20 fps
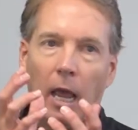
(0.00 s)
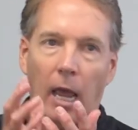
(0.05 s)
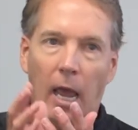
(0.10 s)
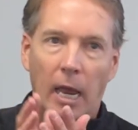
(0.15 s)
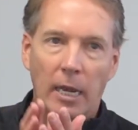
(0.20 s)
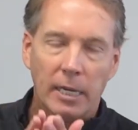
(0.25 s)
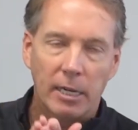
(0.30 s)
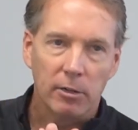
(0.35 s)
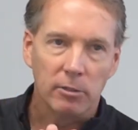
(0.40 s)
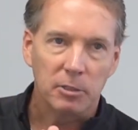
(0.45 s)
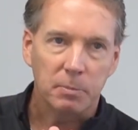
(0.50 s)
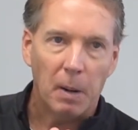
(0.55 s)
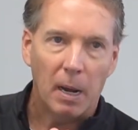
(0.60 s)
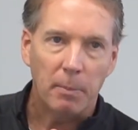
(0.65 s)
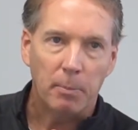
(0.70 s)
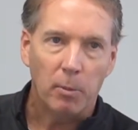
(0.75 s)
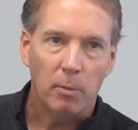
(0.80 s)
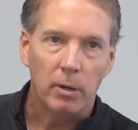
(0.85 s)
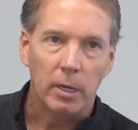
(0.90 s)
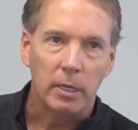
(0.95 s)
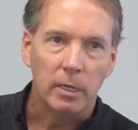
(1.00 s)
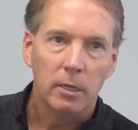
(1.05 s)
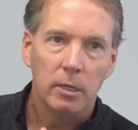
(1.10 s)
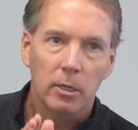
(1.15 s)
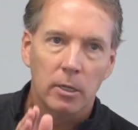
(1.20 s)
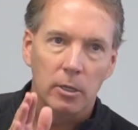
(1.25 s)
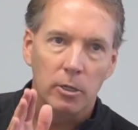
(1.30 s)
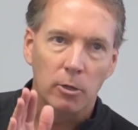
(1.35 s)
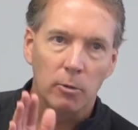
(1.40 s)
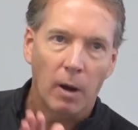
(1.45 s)
And here's my point.
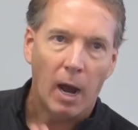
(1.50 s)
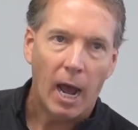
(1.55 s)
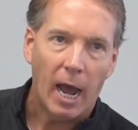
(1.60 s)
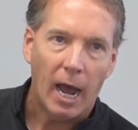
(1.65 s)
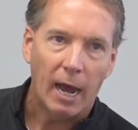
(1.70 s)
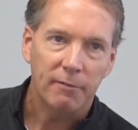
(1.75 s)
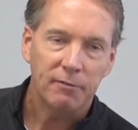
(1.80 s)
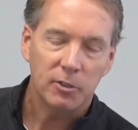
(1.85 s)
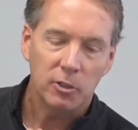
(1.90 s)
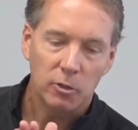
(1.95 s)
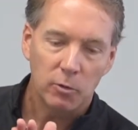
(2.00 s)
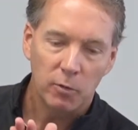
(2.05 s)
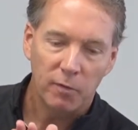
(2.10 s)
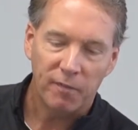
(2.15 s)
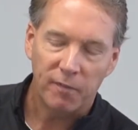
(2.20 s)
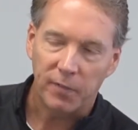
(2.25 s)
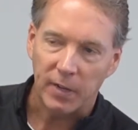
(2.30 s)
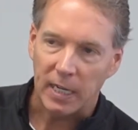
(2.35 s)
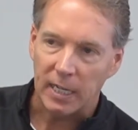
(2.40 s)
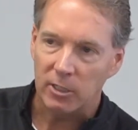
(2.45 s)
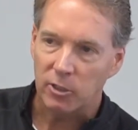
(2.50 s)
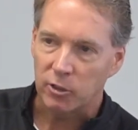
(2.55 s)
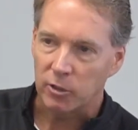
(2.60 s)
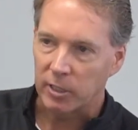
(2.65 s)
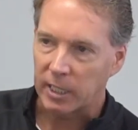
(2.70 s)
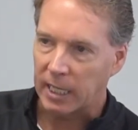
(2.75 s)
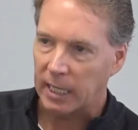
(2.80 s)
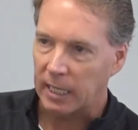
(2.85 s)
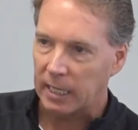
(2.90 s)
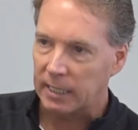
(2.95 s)
You have to feed your
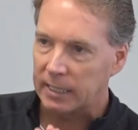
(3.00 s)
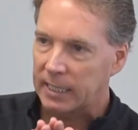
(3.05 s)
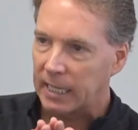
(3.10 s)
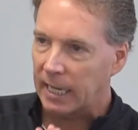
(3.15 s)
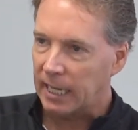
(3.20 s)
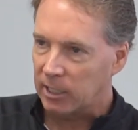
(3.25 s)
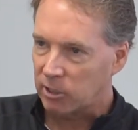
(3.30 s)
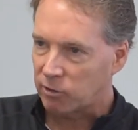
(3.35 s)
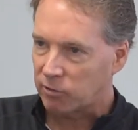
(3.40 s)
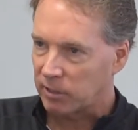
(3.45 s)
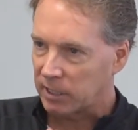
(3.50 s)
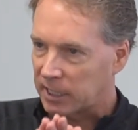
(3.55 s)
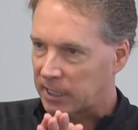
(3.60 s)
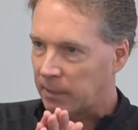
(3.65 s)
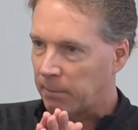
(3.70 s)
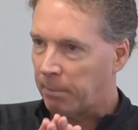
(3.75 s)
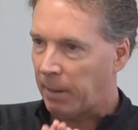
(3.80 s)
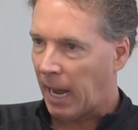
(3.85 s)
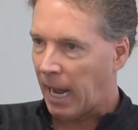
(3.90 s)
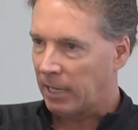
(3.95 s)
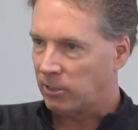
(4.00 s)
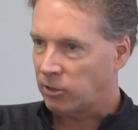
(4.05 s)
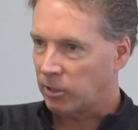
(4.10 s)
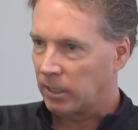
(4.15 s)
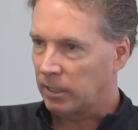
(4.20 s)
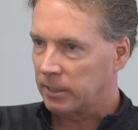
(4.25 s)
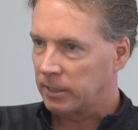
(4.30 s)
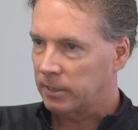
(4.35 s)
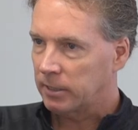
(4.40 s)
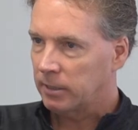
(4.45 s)
kids interests and
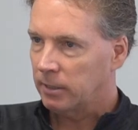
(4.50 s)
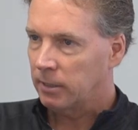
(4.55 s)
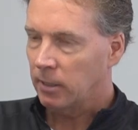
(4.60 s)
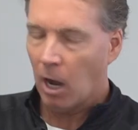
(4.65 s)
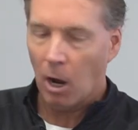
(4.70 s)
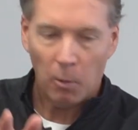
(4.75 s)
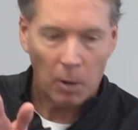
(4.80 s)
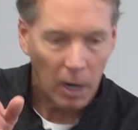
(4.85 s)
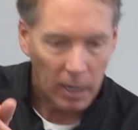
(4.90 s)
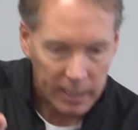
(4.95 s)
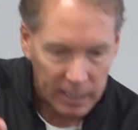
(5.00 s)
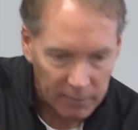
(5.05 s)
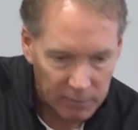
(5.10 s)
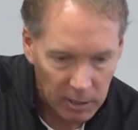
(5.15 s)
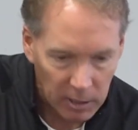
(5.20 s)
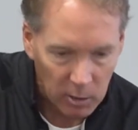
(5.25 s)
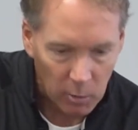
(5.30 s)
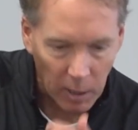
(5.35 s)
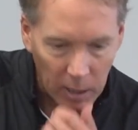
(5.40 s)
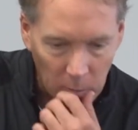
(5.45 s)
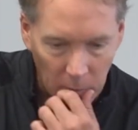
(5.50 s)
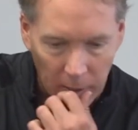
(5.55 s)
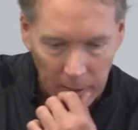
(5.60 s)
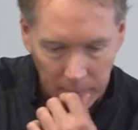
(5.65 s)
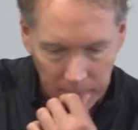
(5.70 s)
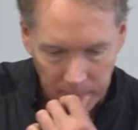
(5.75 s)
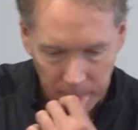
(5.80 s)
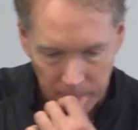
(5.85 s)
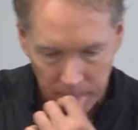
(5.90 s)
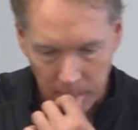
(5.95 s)
passions. Oh, I'll give you a quick one.
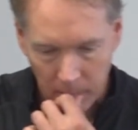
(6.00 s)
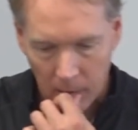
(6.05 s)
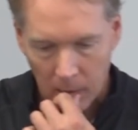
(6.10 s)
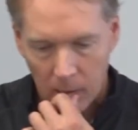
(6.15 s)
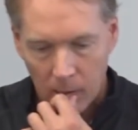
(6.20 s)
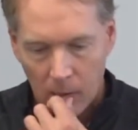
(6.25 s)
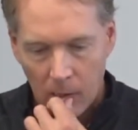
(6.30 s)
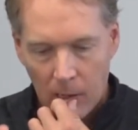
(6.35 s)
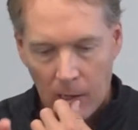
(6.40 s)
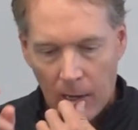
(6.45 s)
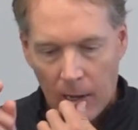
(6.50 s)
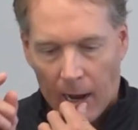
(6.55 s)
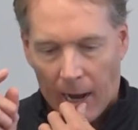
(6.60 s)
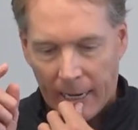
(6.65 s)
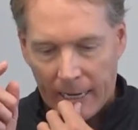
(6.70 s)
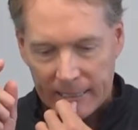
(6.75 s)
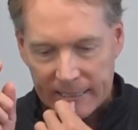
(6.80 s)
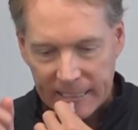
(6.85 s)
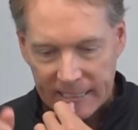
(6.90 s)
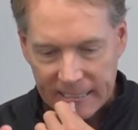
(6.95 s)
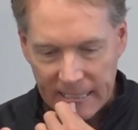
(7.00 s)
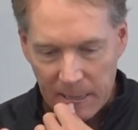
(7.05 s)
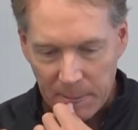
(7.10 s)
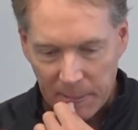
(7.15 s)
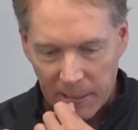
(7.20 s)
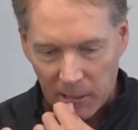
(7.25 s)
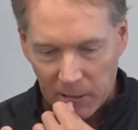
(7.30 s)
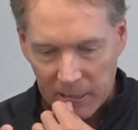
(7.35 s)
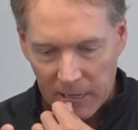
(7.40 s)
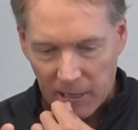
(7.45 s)
I get this
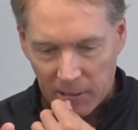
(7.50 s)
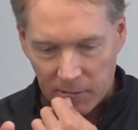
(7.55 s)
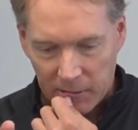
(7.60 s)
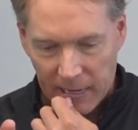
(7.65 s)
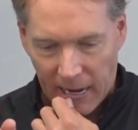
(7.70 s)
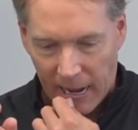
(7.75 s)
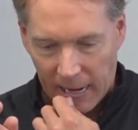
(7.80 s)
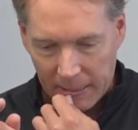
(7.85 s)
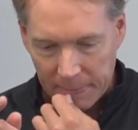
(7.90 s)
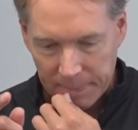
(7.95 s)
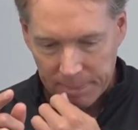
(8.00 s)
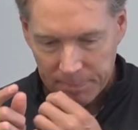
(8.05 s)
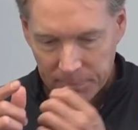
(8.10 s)
email the other day.